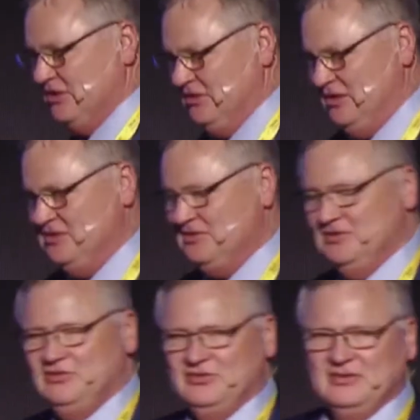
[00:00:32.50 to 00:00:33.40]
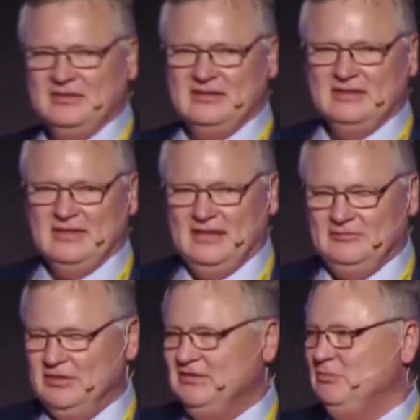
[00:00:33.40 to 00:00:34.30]
Technologies
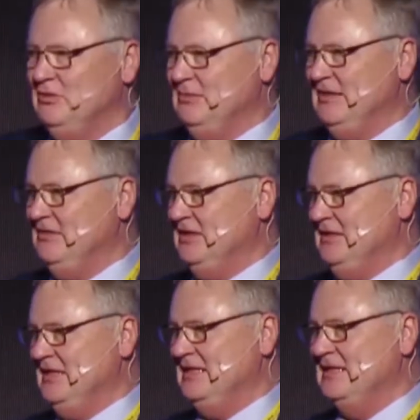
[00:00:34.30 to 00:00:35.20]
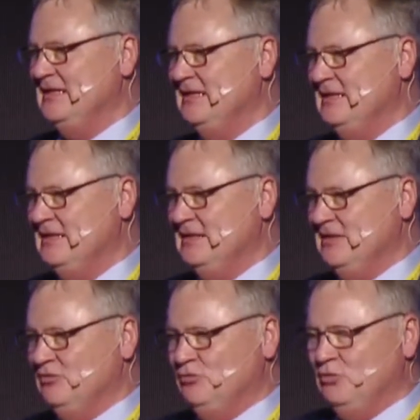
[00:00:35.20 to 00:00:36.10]
and Rad Polymer Technique,
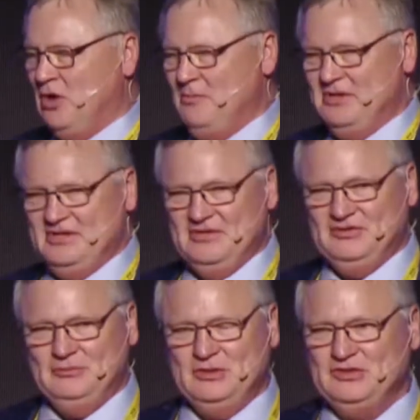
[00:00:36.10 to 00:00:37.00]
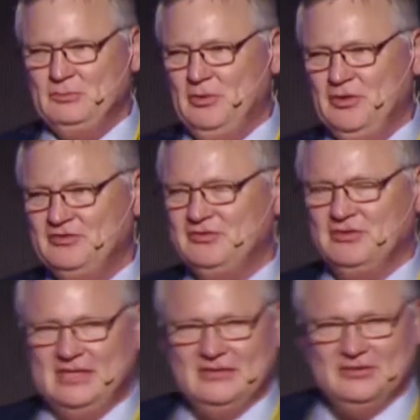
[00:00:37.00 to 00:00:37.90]
two companies which merged two
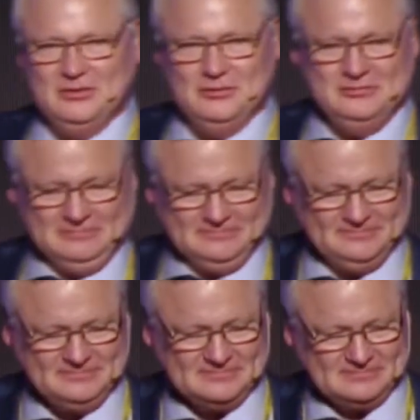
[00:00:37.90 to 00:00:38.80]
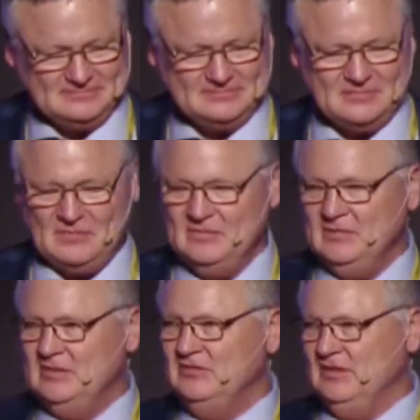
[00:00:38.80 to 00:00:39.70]
years ago.
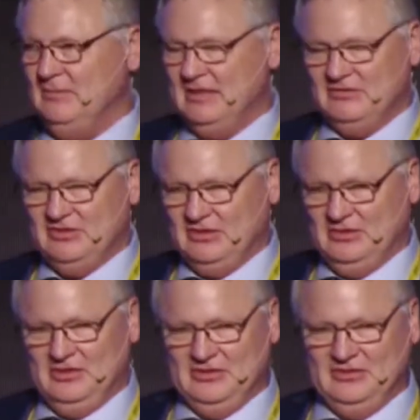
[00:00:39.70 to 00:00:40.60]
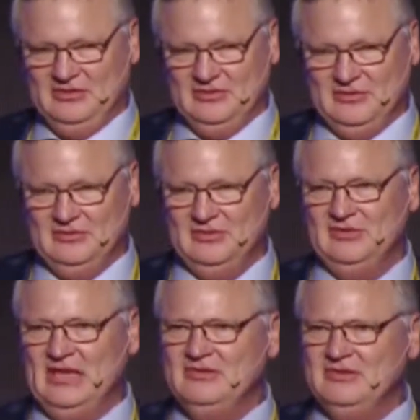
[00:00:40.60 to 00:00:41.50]
CM Aqua Technologies is the
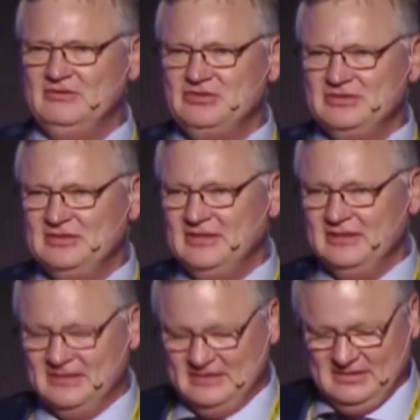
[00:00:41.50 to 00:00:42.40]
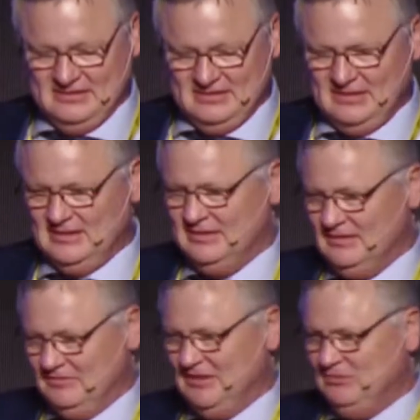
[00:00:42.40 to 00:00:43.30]
sales division, and
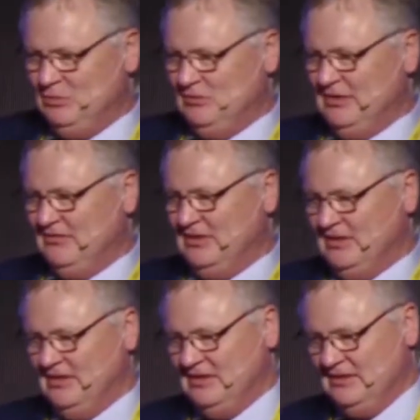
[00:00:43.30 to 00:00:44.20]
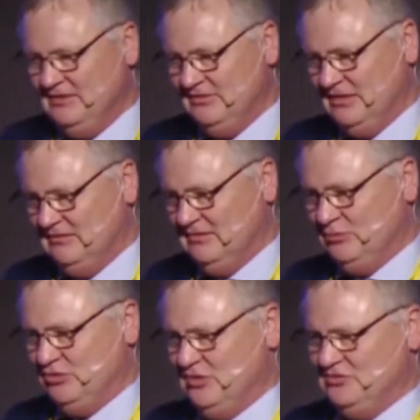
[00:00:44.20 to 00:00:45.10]
Rad Polymer Technique is our
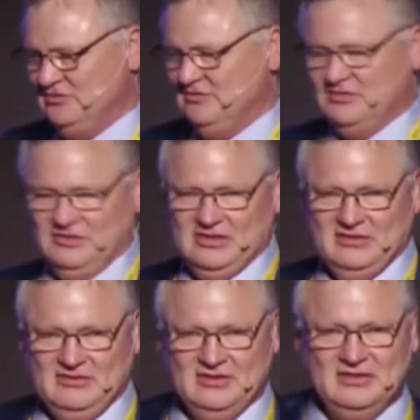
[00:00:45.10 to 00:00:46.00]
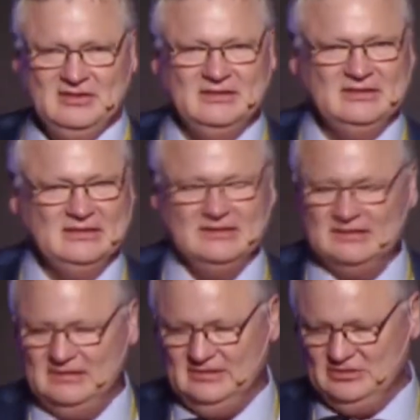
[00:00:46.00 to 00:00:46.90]
production facility
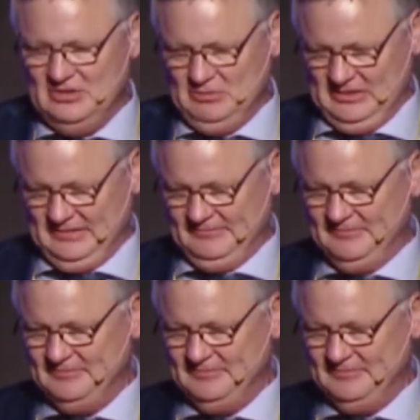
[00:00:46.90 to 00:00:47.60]
in Germany.